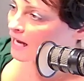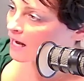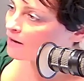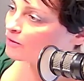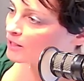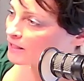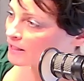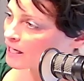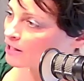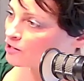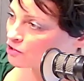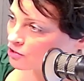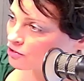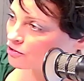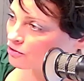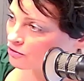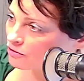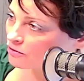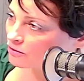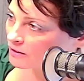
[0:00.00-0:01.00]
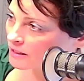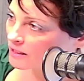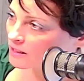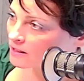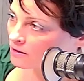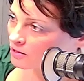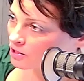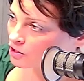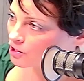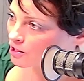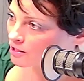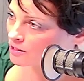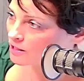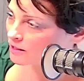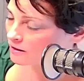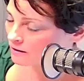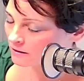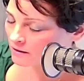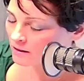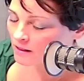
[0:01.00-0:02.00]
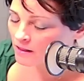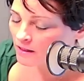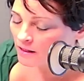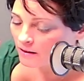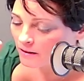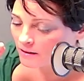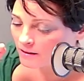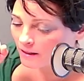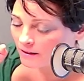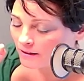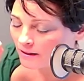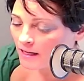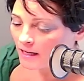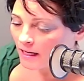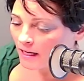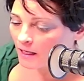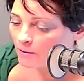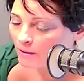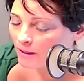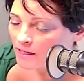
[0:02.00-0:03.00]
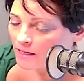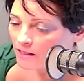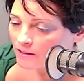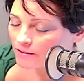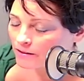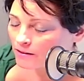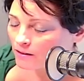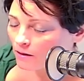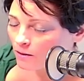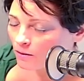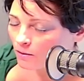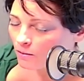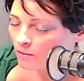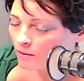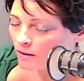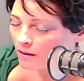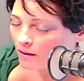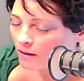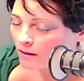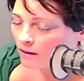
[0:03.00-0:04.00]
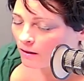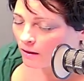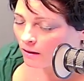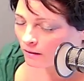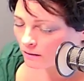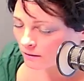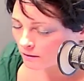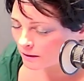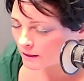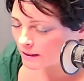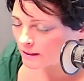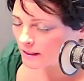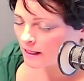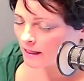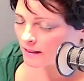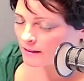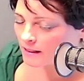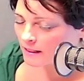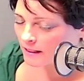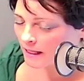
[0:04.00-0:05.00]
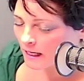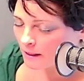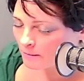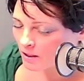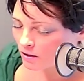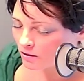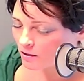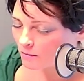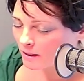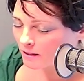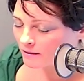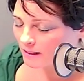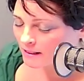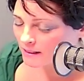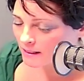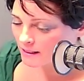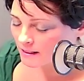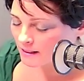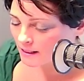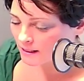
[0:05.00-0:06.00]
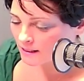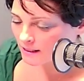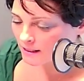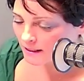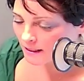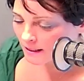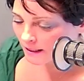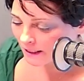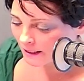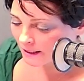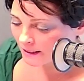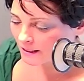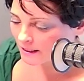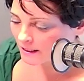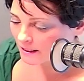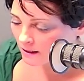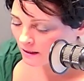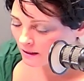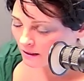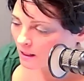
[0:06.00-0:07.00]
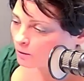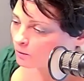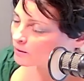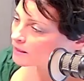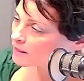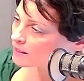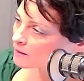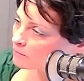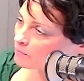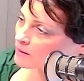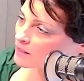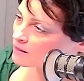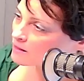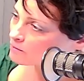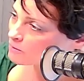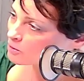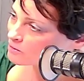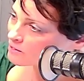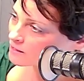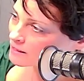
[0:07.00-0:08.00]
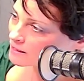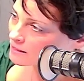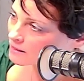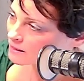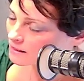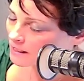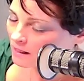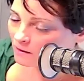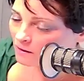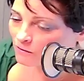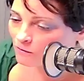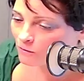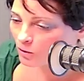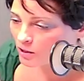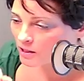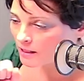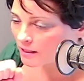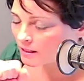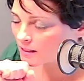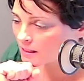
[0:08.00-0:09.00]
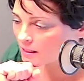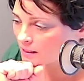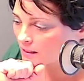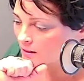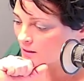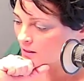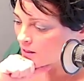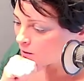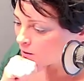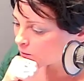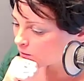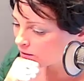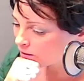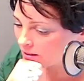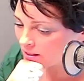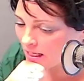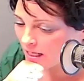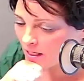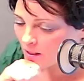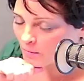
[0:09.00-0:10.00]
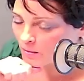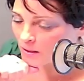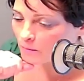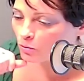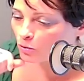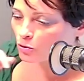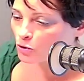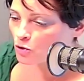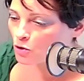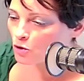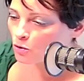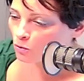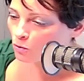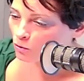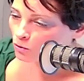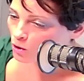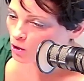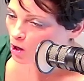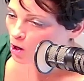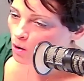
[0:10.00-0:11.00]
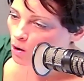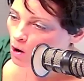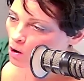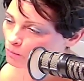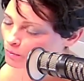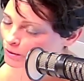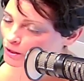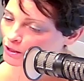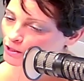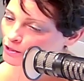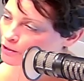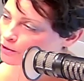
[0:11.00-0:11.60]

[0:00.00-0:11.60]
have a connection to Kundalini Yoga, chanting, the things like that. Anyway, so early days, he came here in about 1969 and he hung out with the hippies, mostly in California. And he would say to people, you go open a